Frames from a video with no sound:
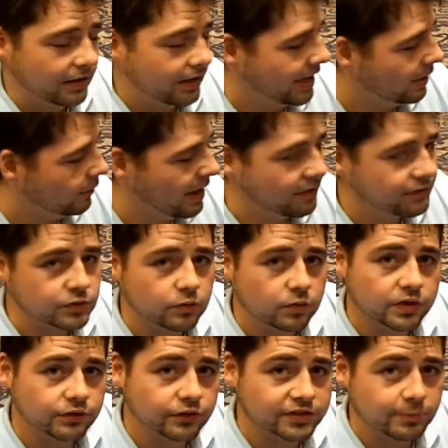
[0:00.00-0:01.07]
Here we have storage
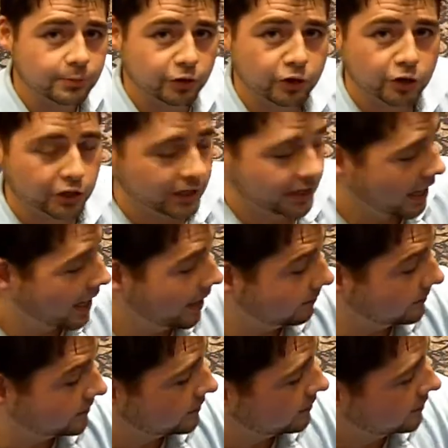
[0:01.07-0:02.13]
for some of your cooking
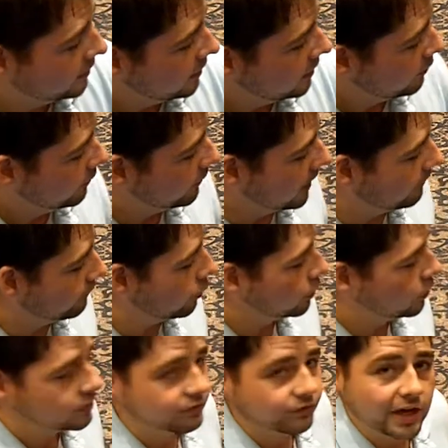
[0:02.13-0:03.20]
items. We've got a
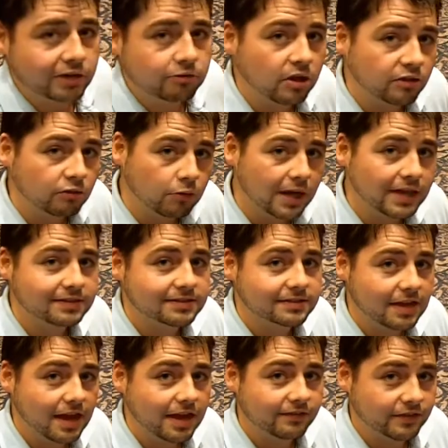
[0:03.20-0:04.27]
vertical divider on the right
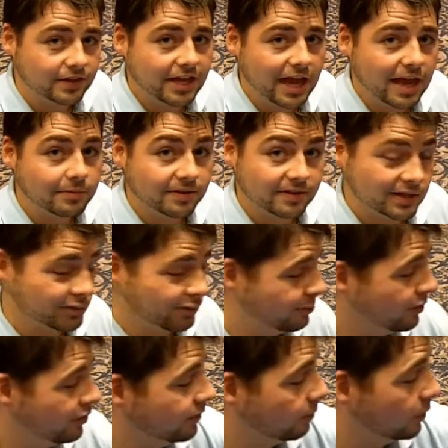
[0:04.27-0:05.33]
side of the cabinet that's
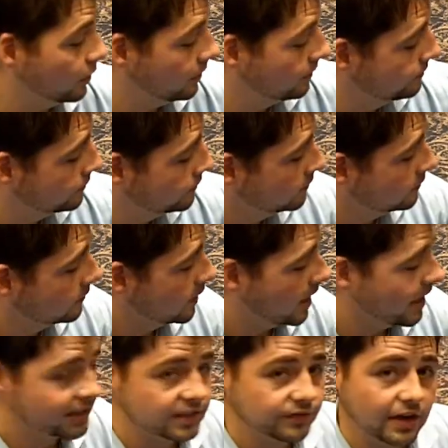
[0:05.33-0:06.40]
removable,
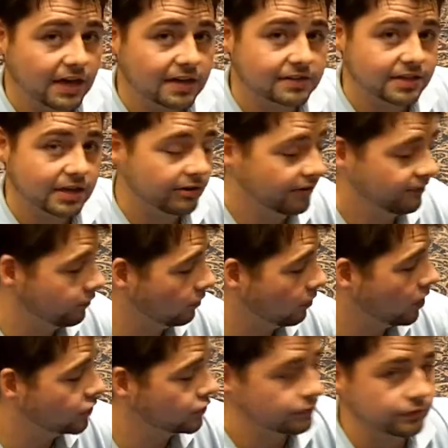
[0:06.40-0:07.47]
and it divides the area for
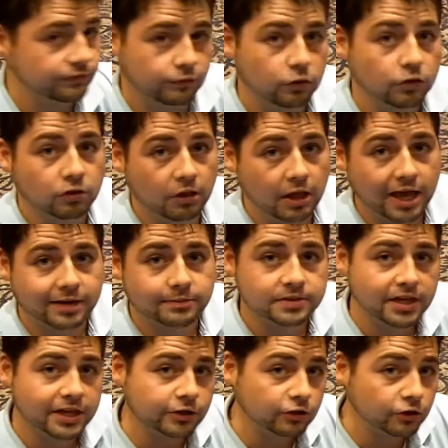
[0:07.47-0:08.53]
larger vertical items
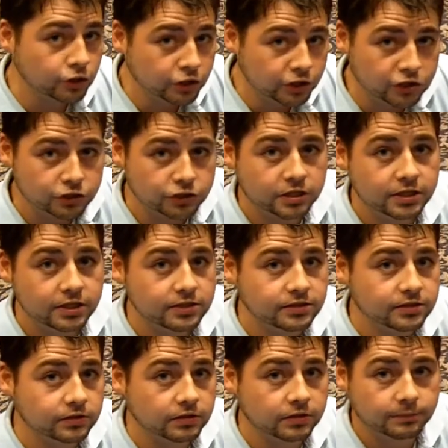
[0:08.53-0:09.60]
like your cookie sheets,
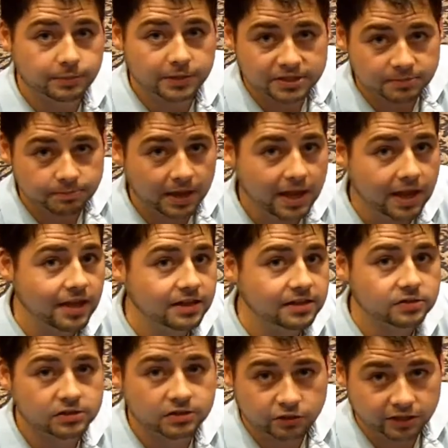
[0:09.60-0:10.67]
your pizza
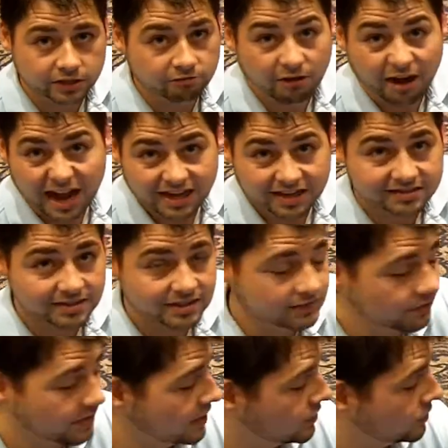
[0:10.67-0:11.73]
pans, cooking racks, things of
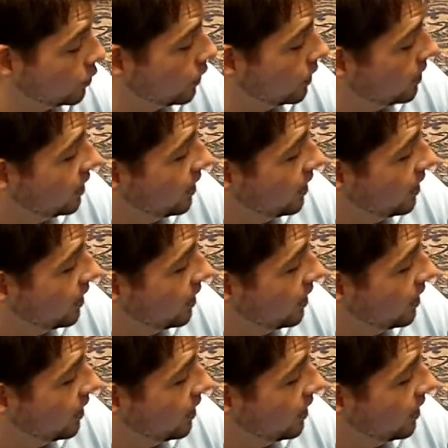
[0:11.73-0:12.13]
that sort.